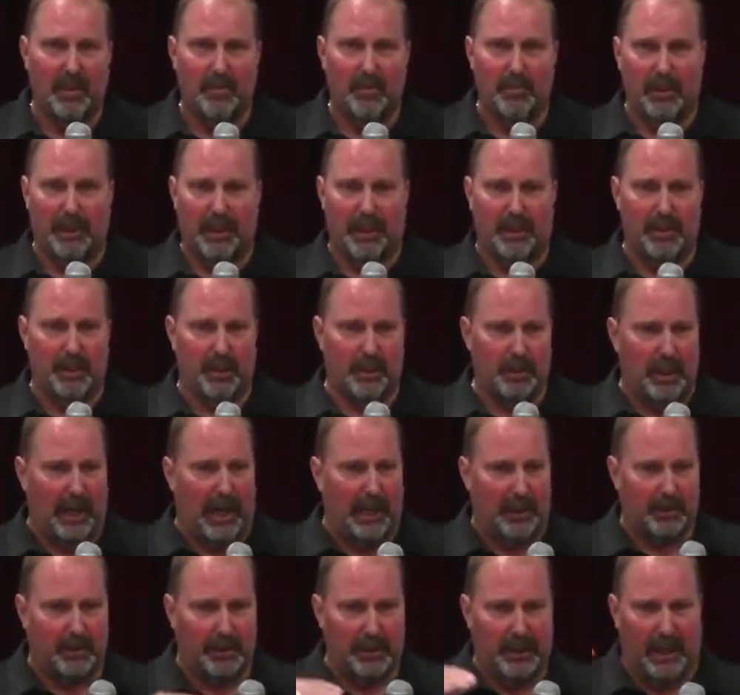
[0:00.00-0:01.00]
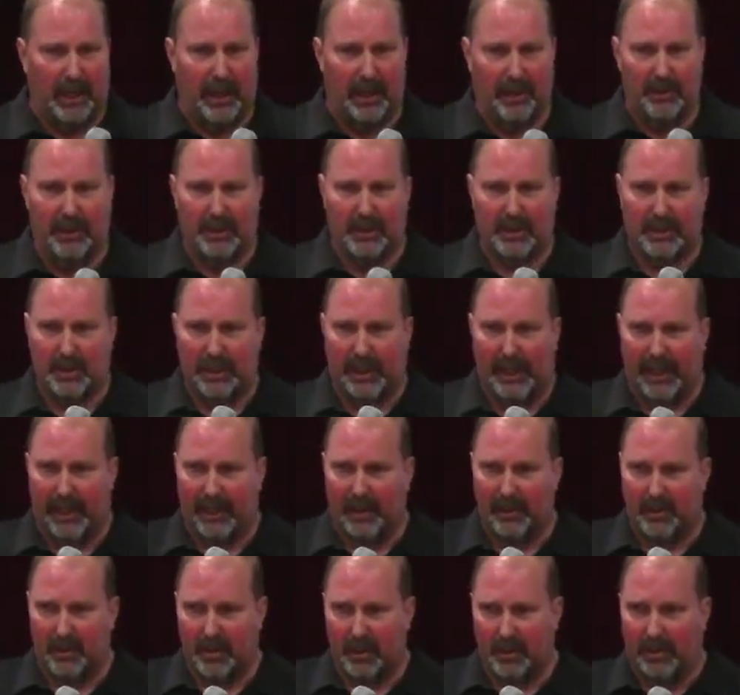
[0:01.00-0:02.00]
but it's a tractor tire that
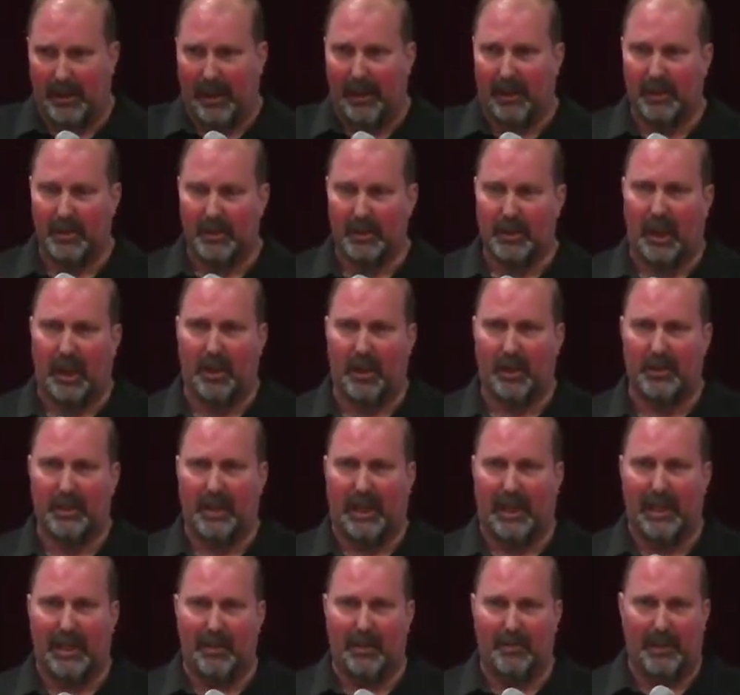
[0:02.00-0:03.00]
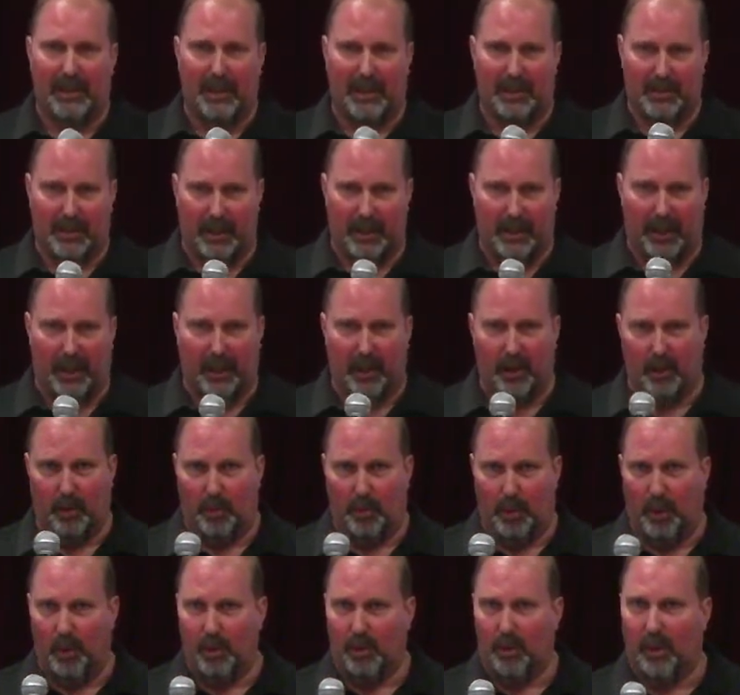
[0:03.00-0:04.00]
stands about as tall as I am, and it's a narrow
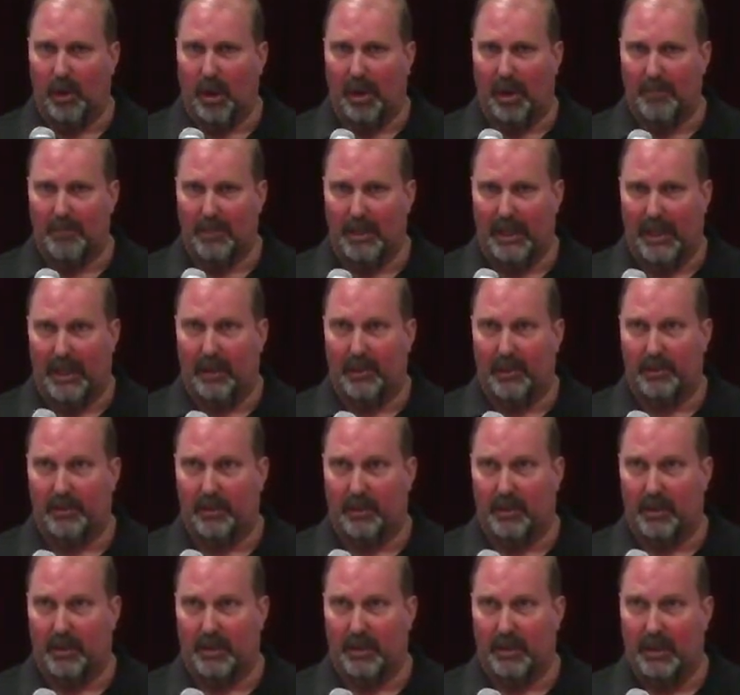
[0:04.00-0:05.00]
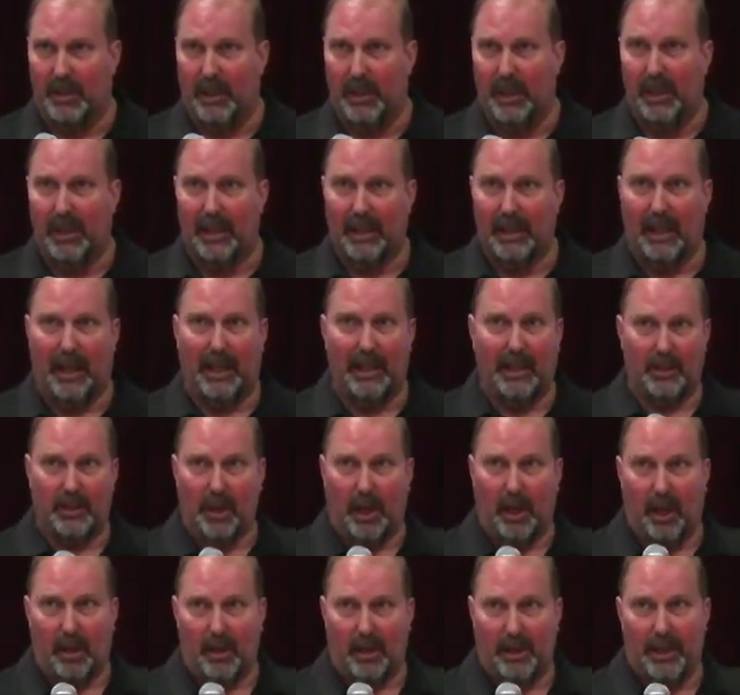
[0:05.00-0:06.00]
row crop tire, so it's kind of
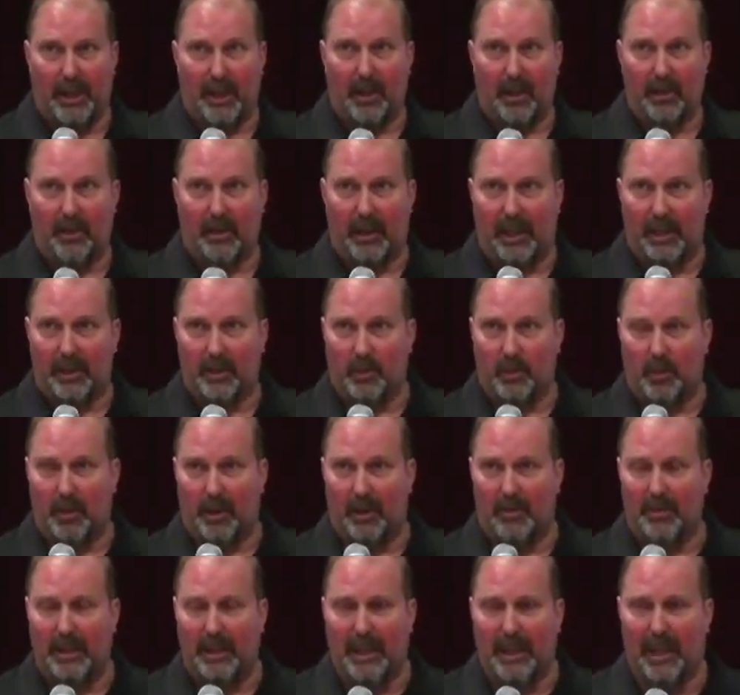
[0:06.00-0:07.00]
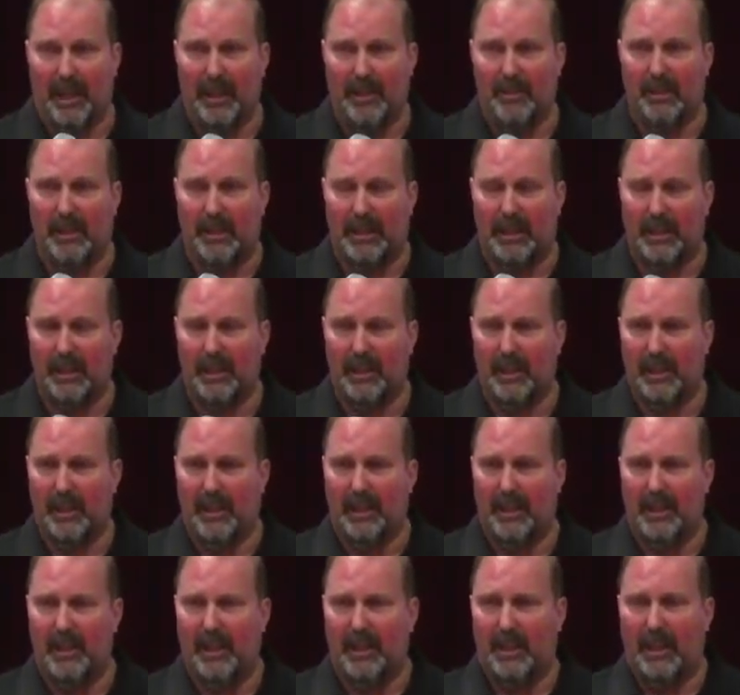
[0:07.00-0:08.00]
tall and narrow like the one behind me.
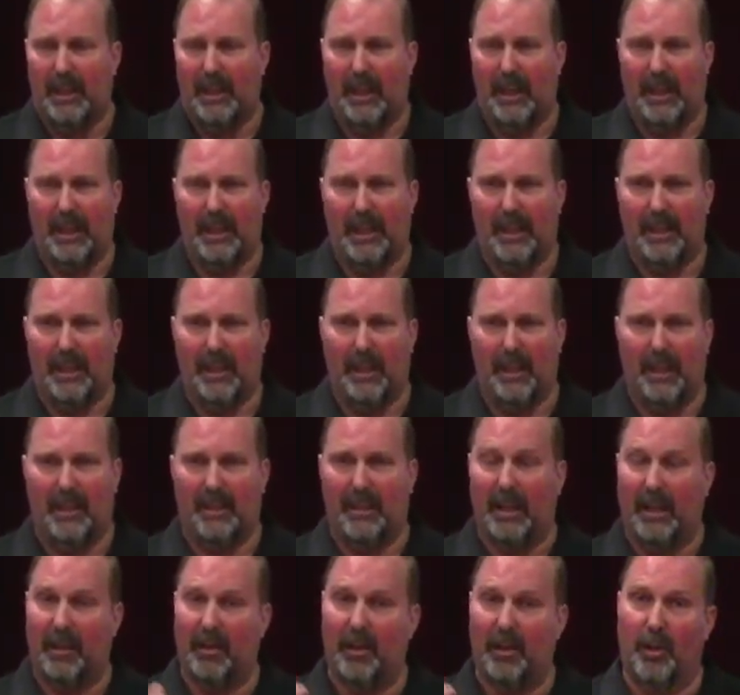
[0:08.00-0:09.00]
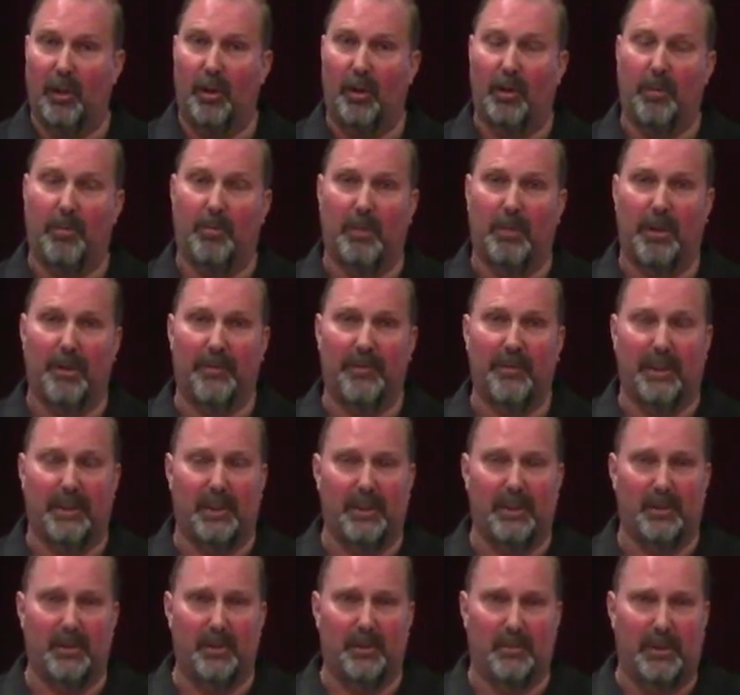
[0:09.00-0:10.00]
And I thought, oh, perfect,
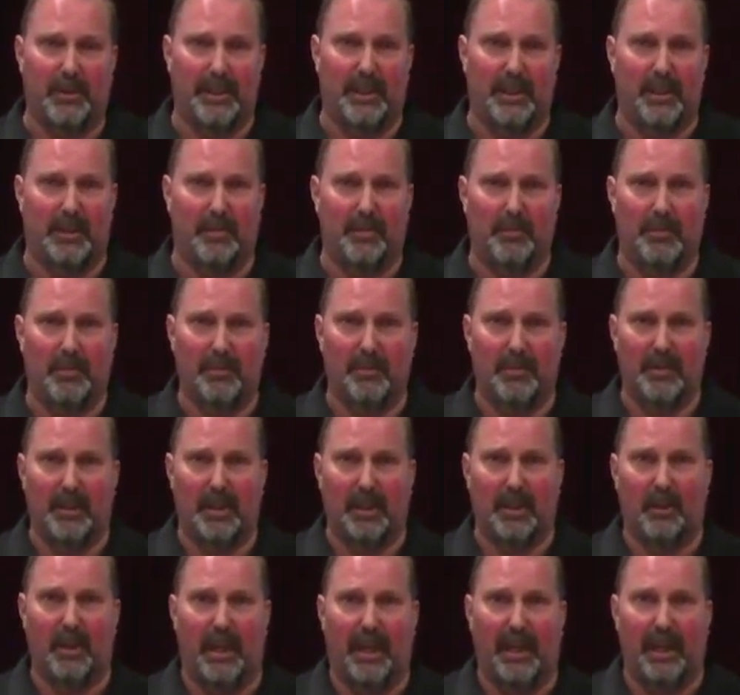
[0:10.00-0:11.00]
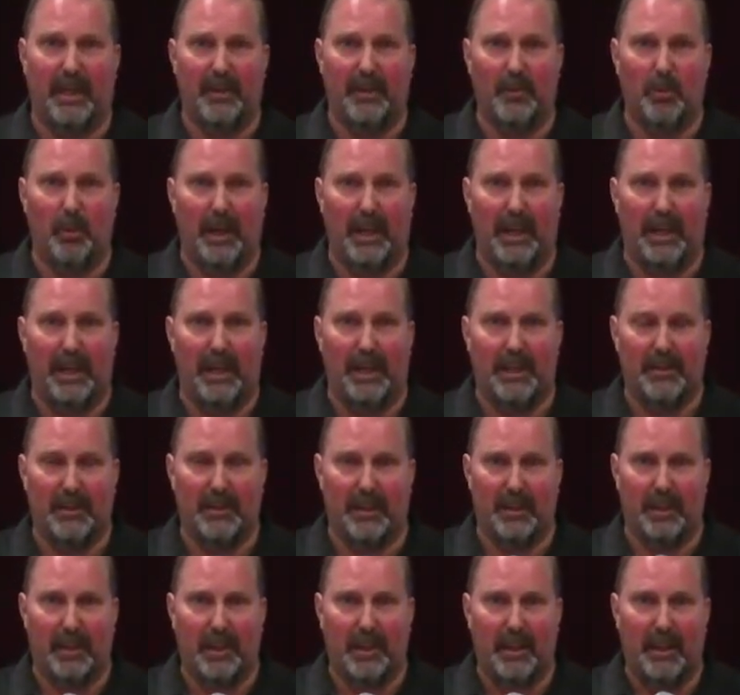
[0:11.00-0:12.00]
this will be a, a great way
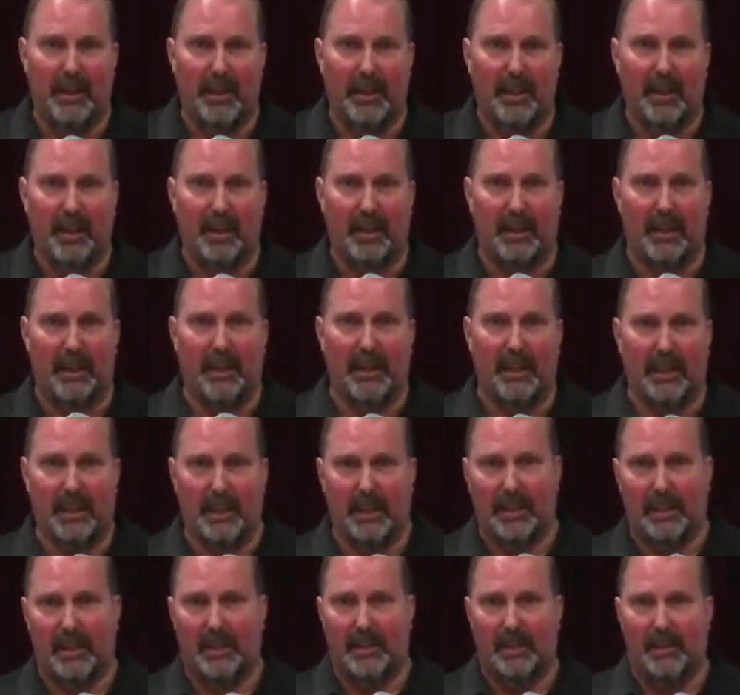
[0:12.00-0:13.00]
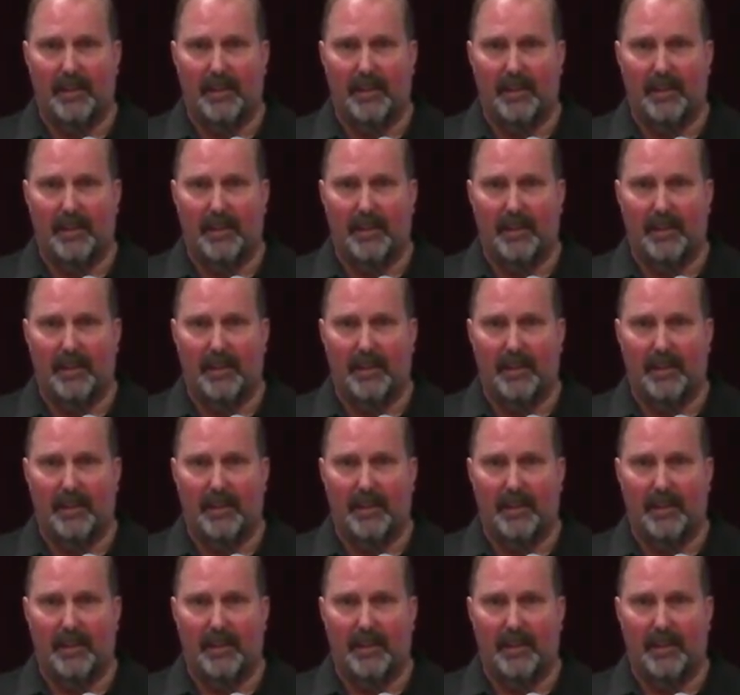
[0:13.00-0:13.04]
to link